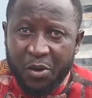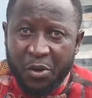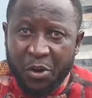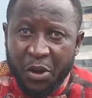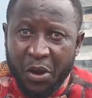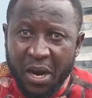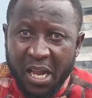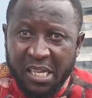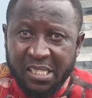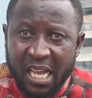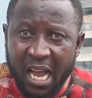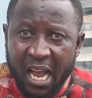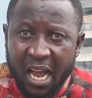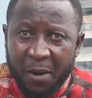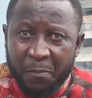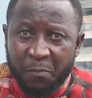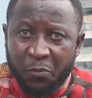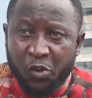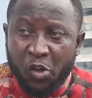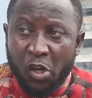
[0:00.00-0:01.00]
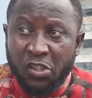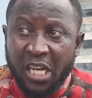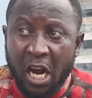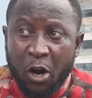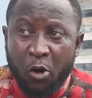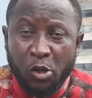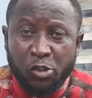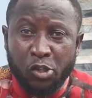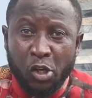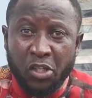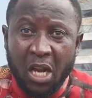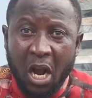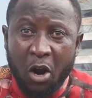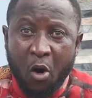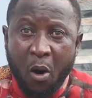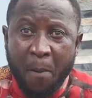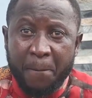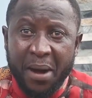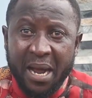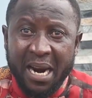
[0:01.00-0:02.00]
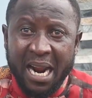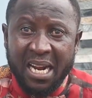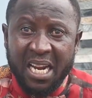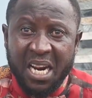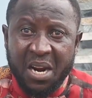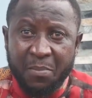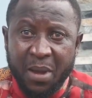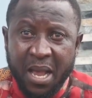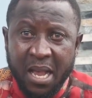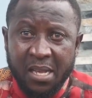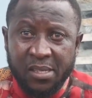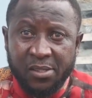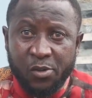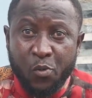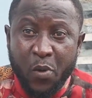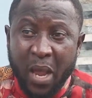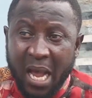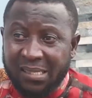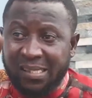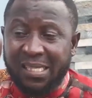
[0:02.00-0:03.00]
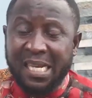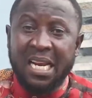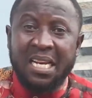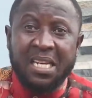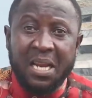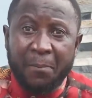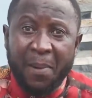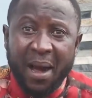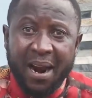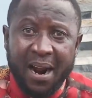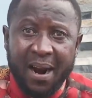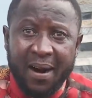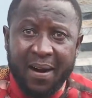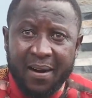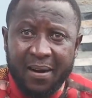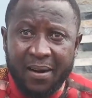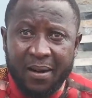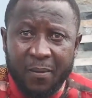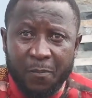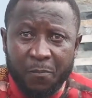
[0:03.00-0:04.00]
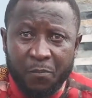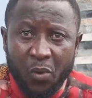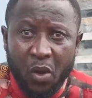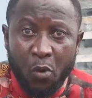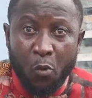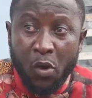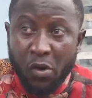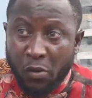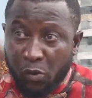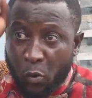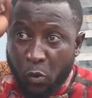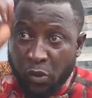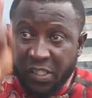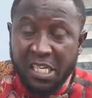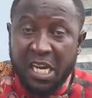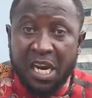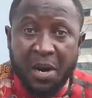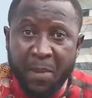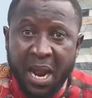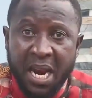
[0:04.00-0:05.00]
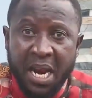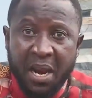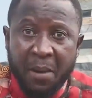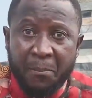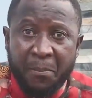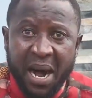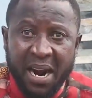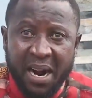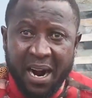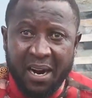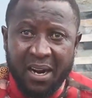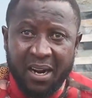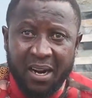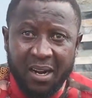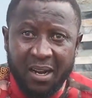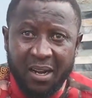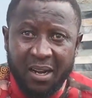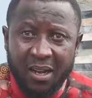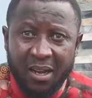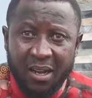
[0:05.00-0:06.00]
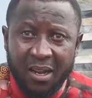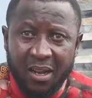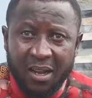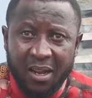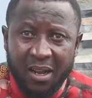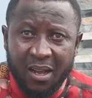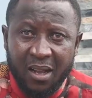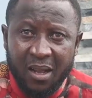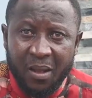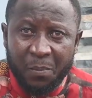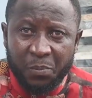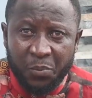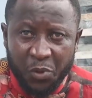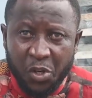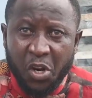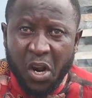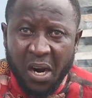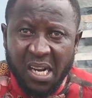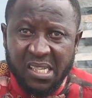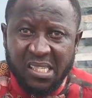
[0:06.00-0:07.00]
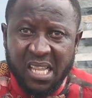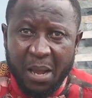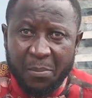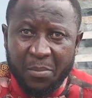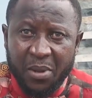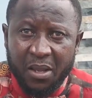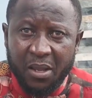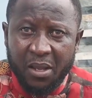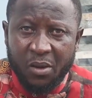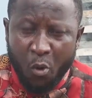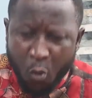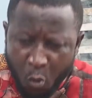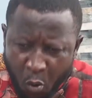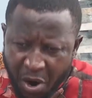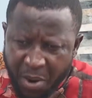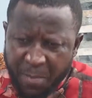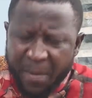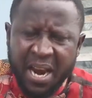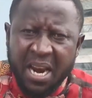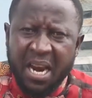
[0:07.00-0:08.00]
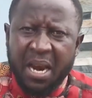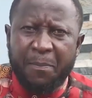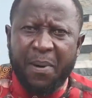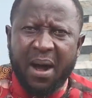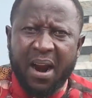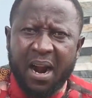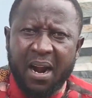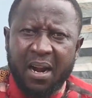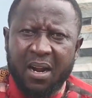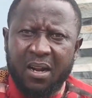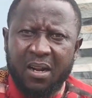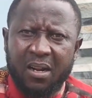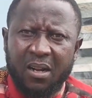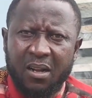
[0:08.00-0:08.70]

You understand? Soldier go, soldier come, barrack remains. We are still in the barrack. We will still remain in the barrack. Did you understand me? We will remain in the barrack.